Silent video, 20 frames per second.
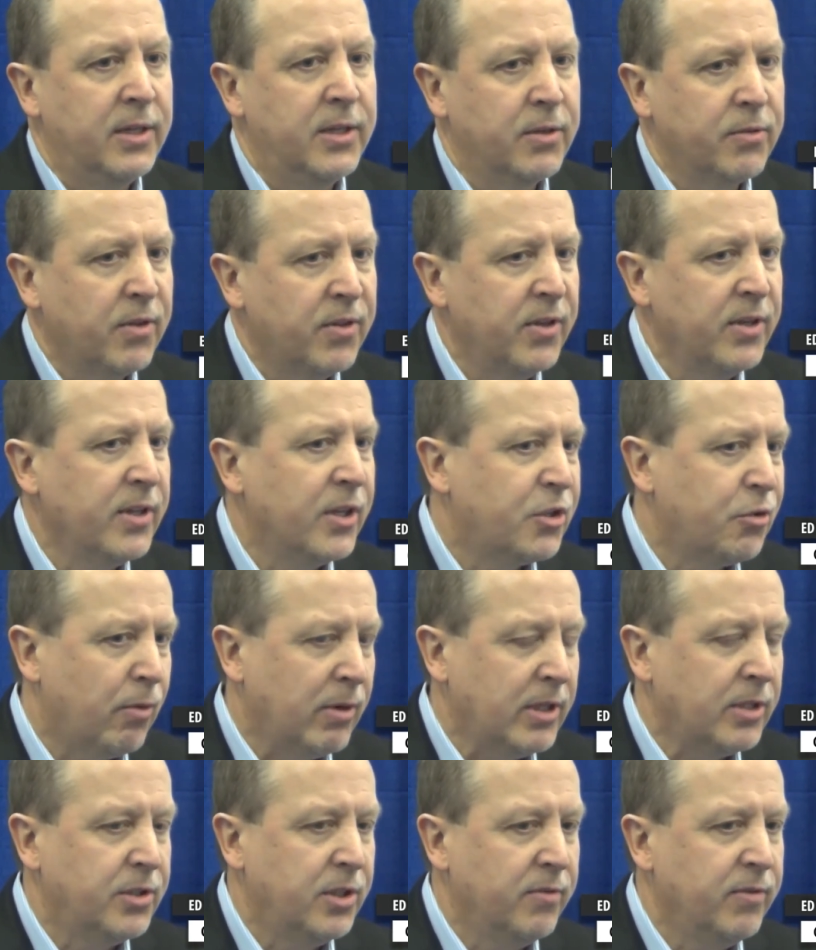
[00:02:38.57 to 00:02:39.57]
The other thing that's
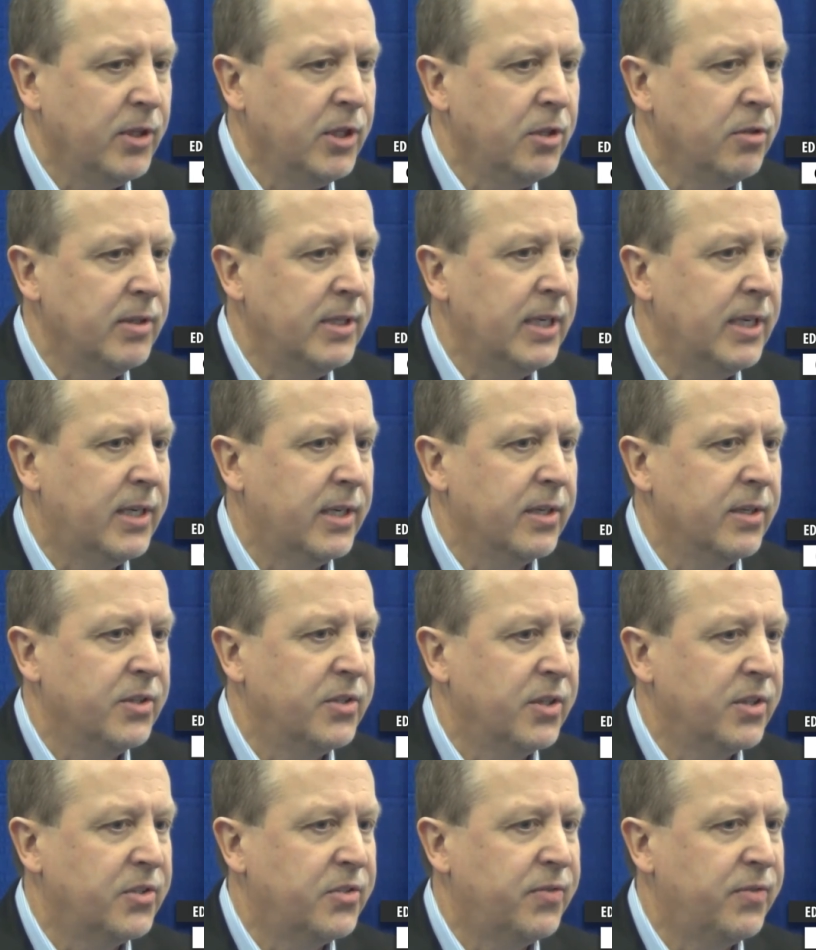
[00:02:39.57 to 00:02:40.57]
relatively unique
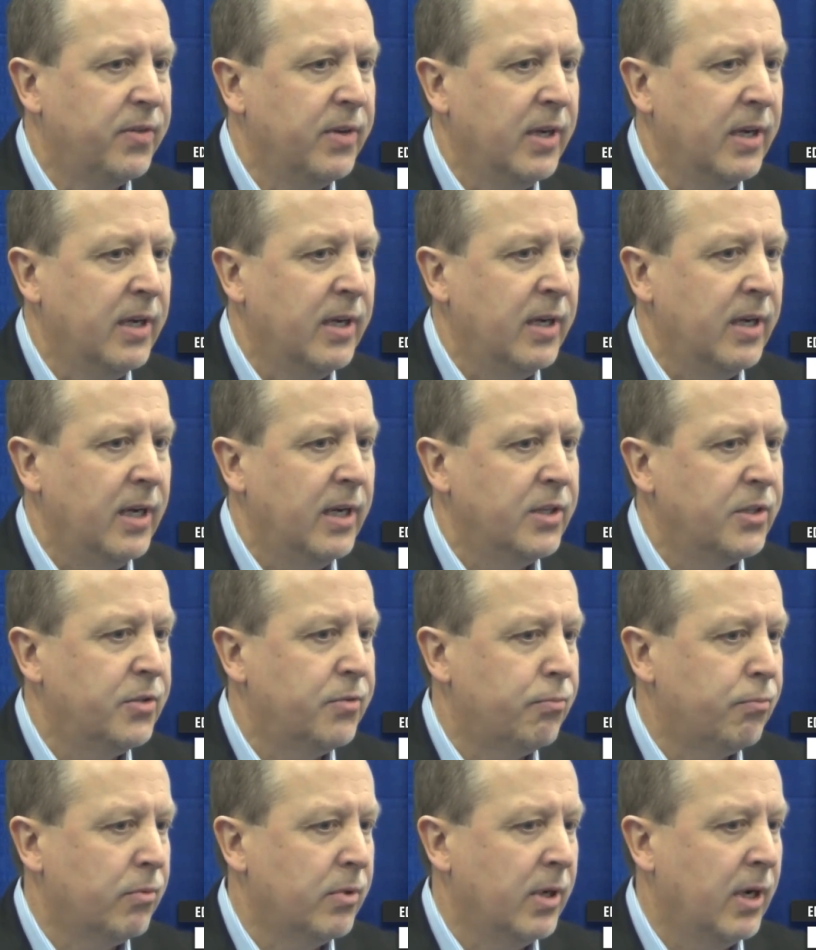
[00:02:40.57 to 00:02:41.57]
is it's
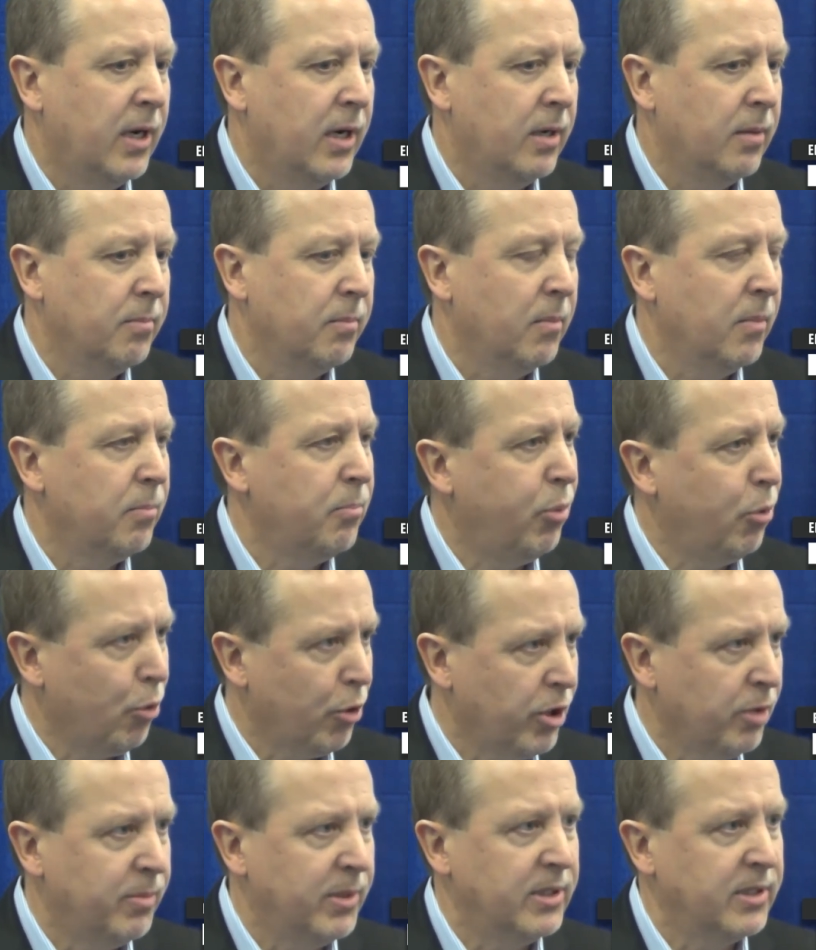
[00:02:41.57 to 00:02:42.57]
it's um,
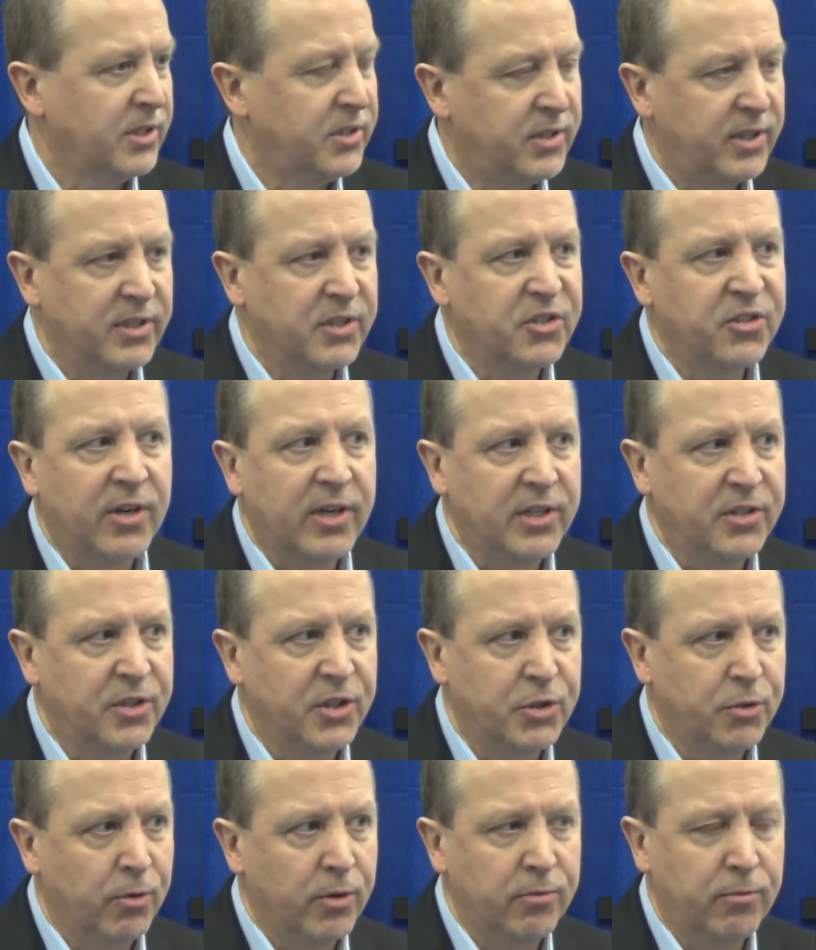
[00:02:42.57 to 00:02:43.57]
portable, it's
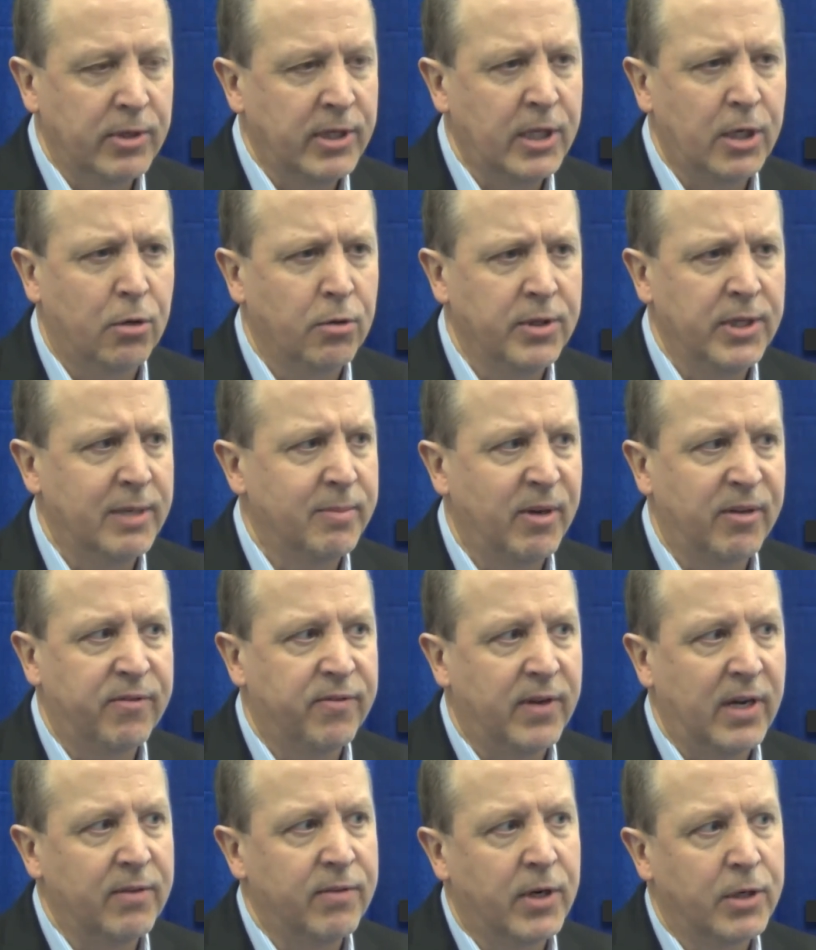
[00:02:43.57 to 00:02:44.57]
concise, it's really only about
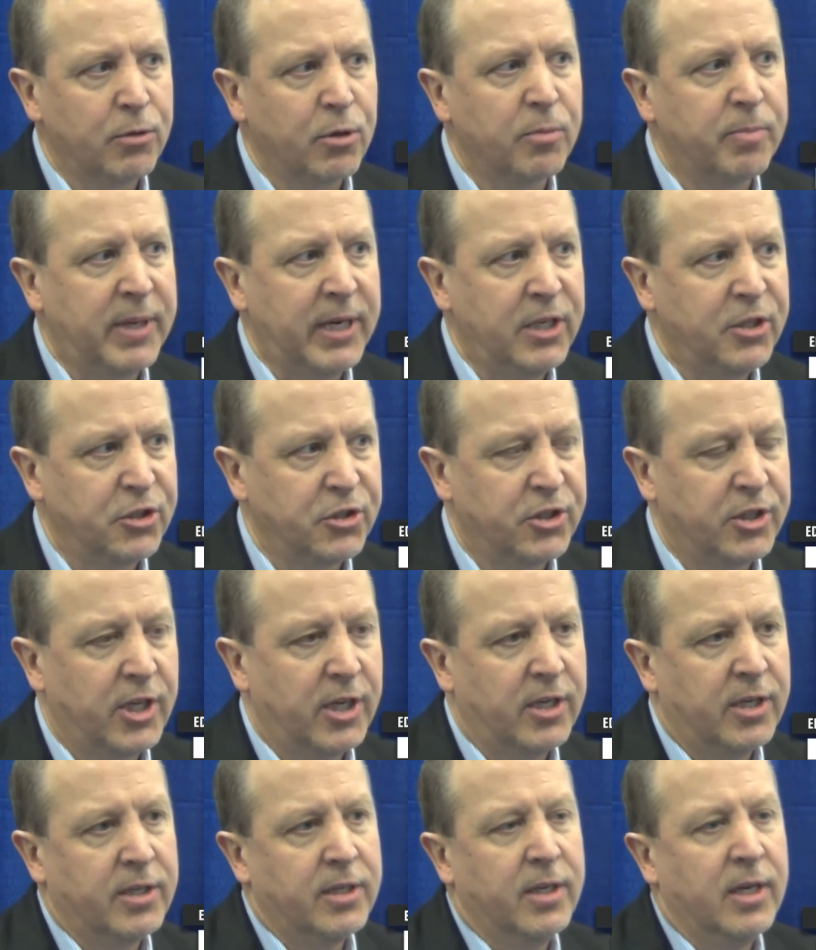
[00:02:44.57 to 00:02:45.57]
500 pages
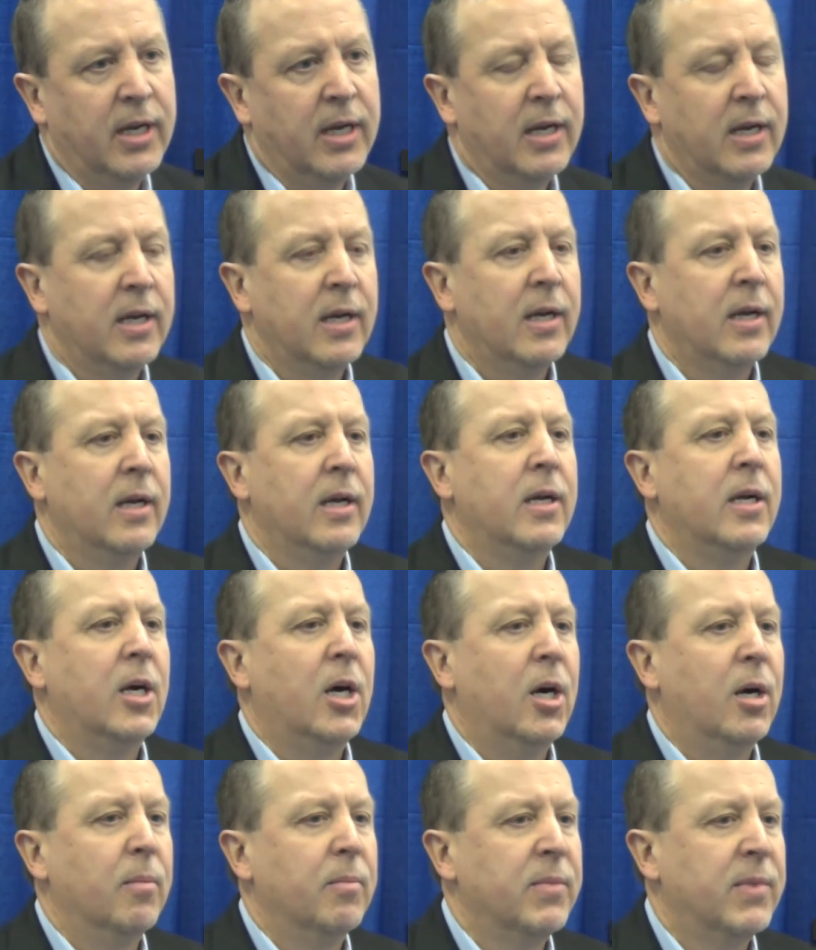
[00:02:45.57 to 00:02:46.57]
long.
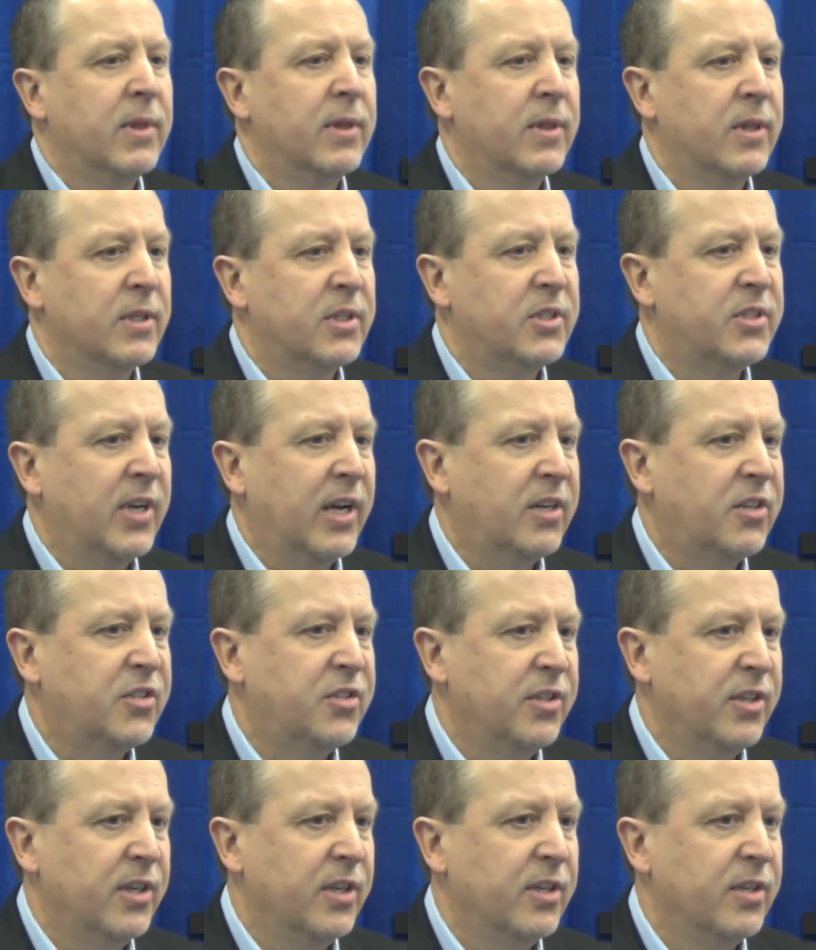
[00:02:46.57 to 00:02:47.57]
Um, the
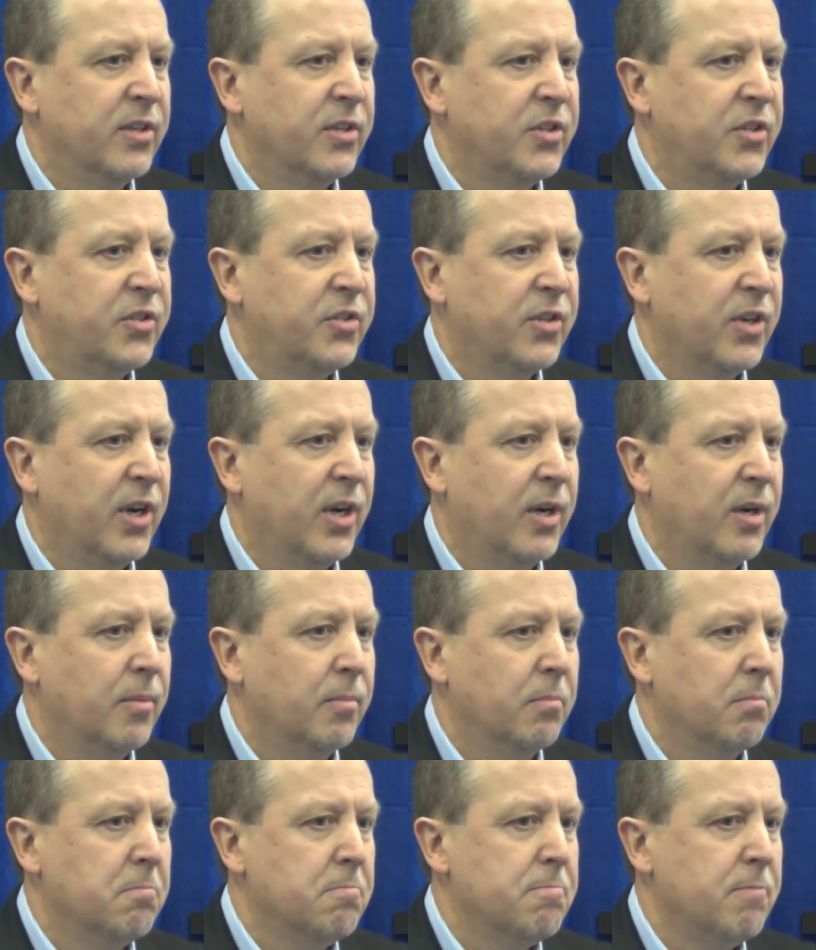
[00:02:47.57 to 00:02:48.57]
text is
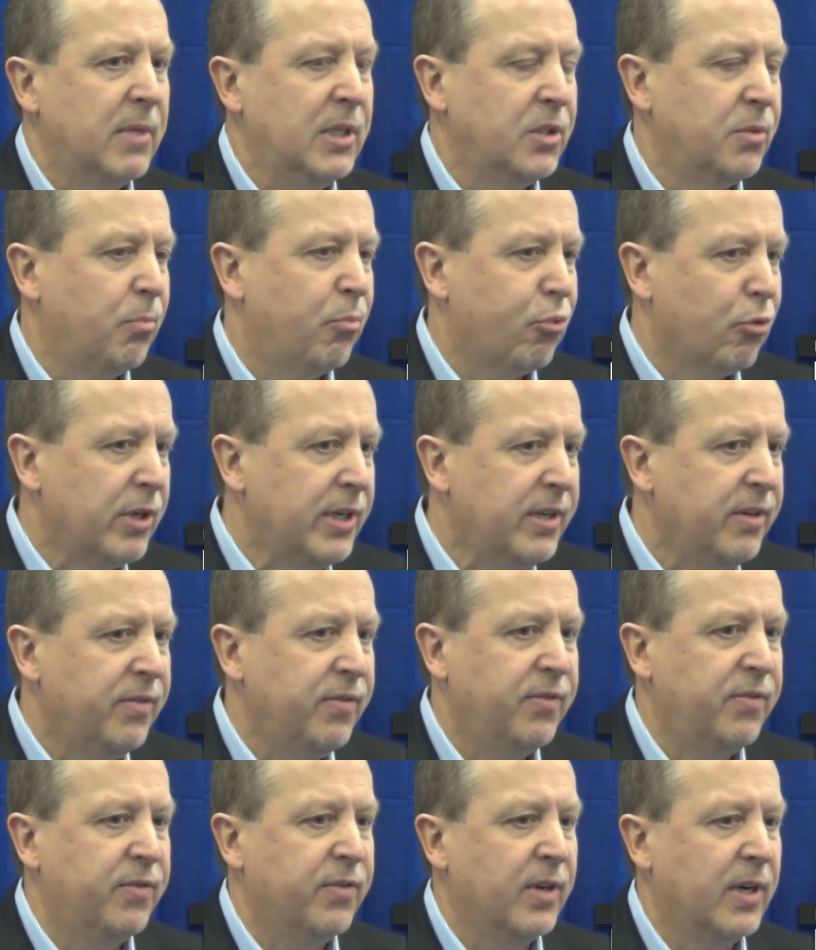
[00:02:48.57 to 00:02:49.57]
um, is
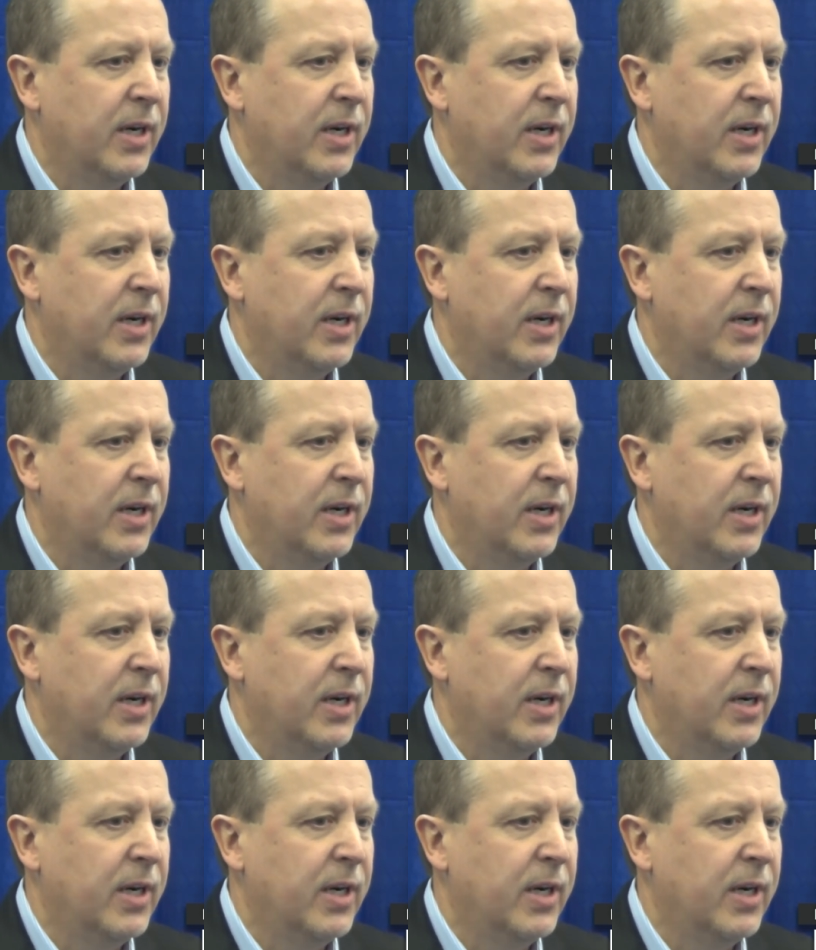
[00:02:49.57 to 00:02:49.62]
brief.